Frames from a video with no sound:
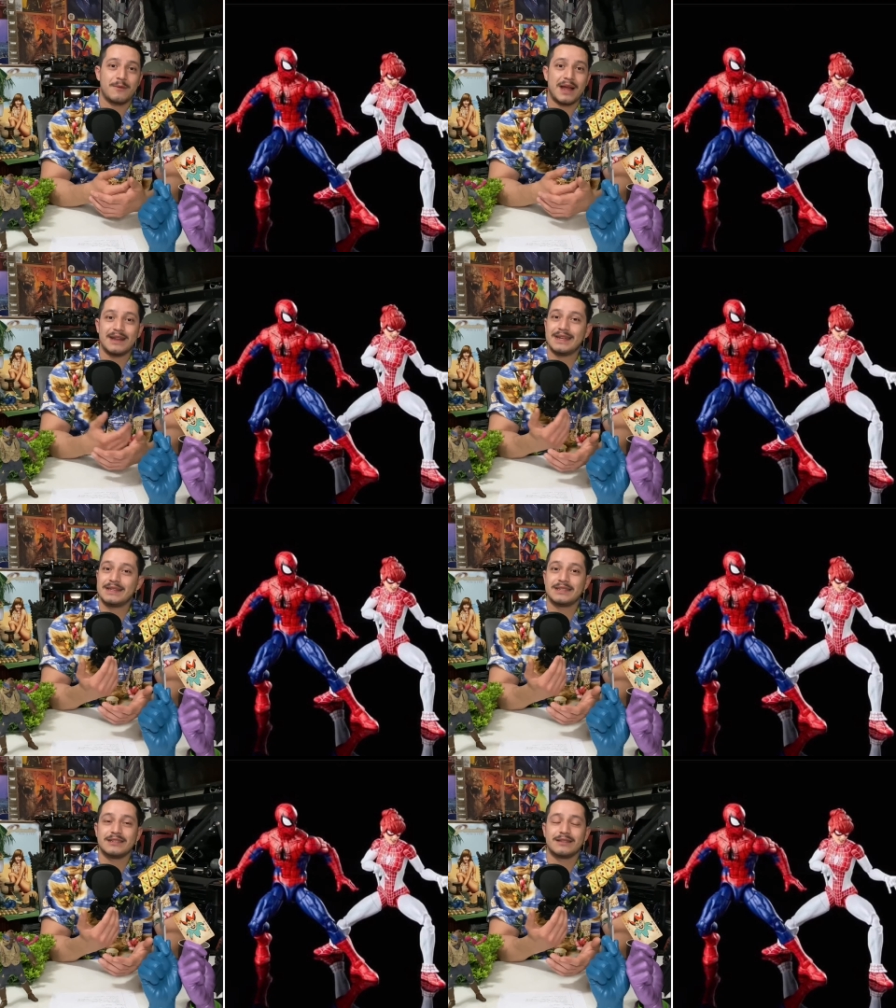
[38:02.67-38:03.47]
Man
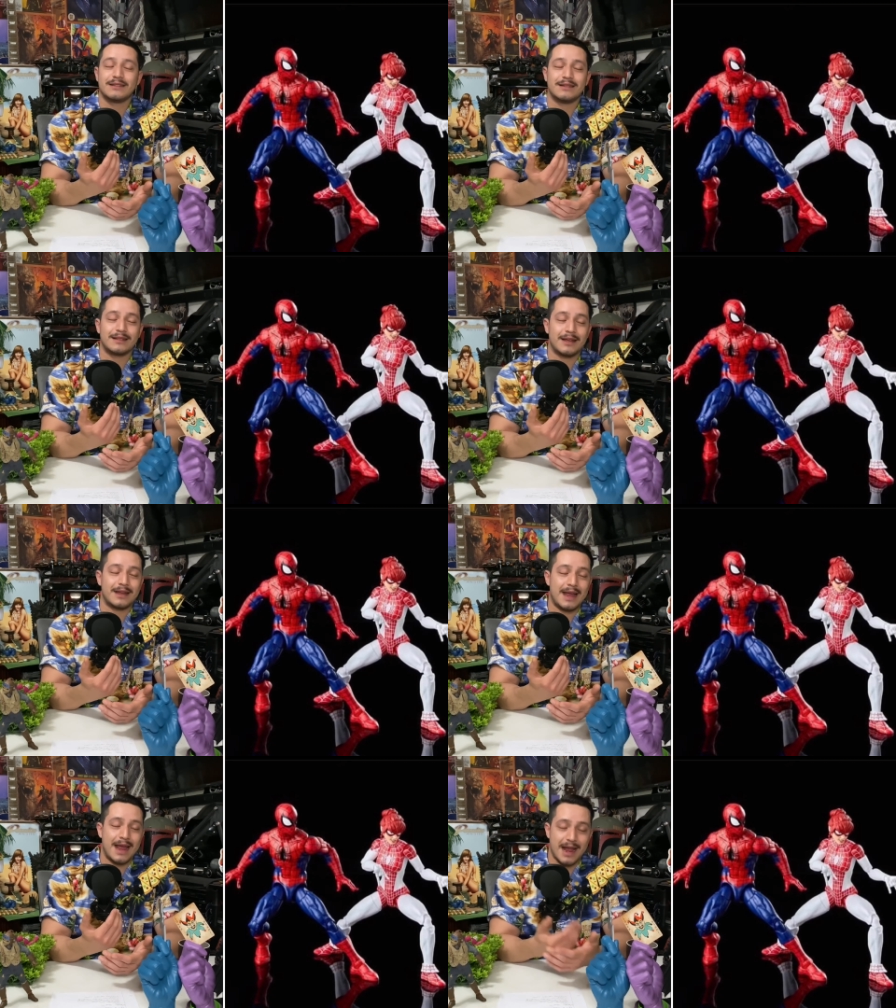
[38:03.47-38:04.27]
isn't like
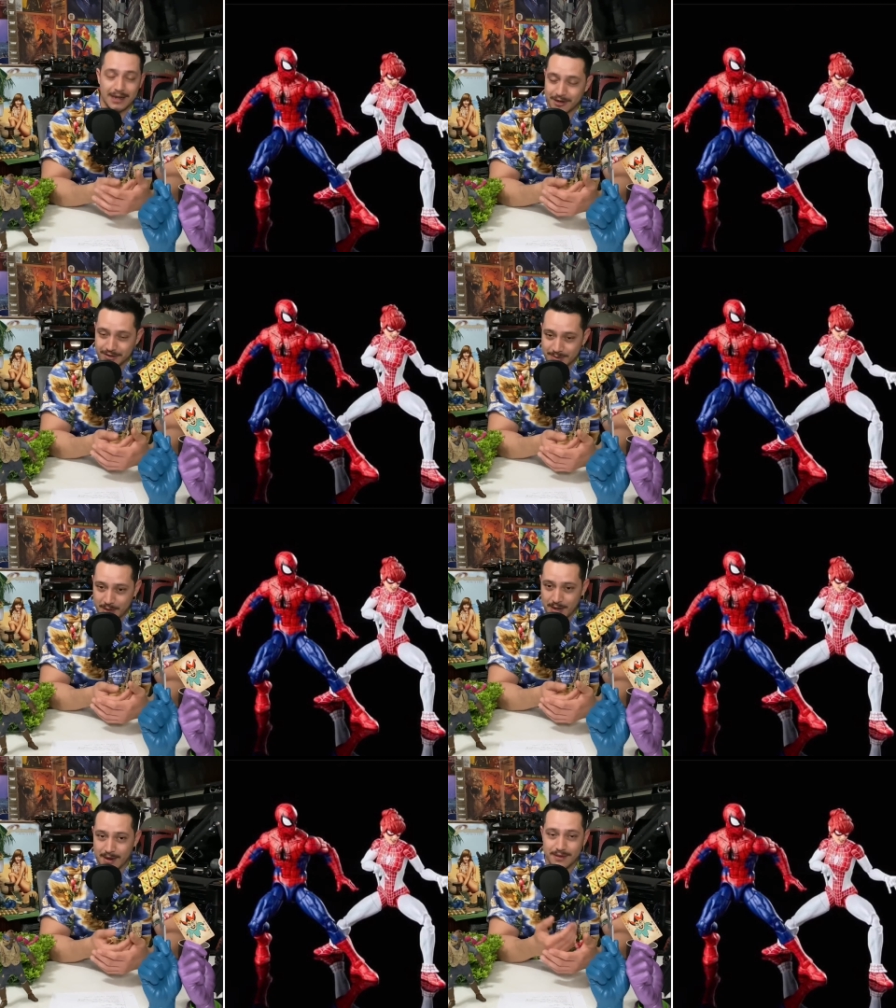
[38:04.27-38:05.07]
any other
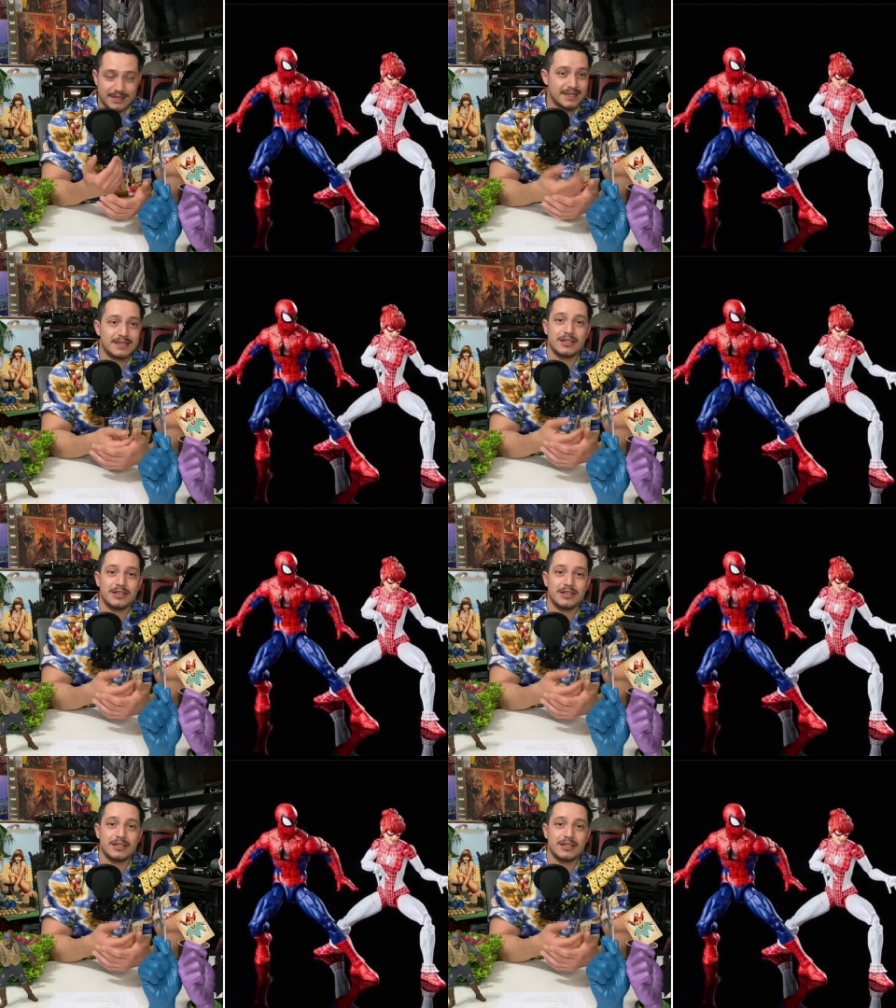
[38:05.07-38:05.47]
Spider Man. This isn't